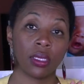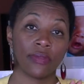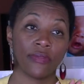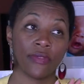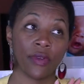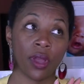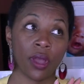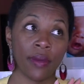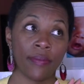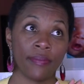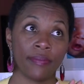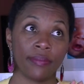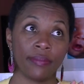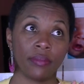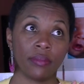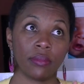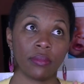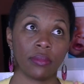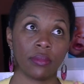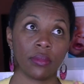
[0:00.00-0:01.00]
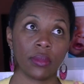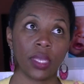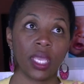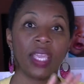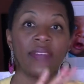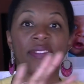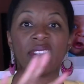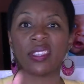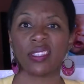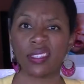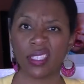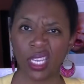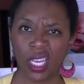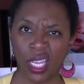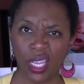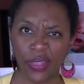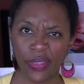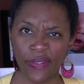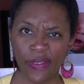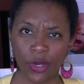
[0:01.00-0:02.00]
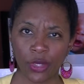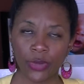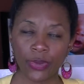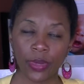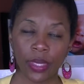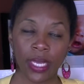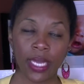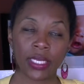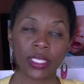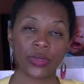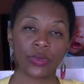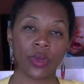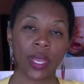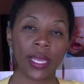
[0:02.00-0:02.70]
from even sitting in the first place.